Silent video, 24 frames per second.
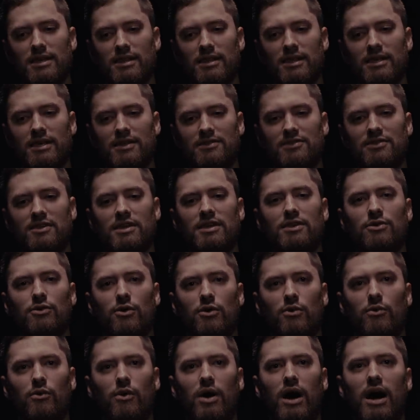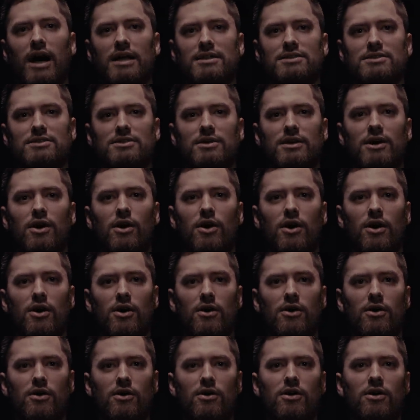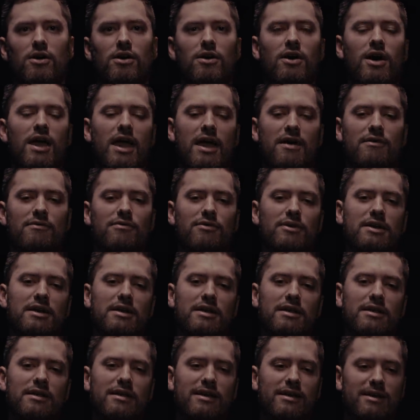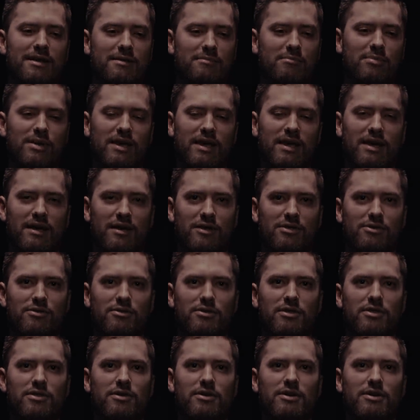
He listened or watched every pick through the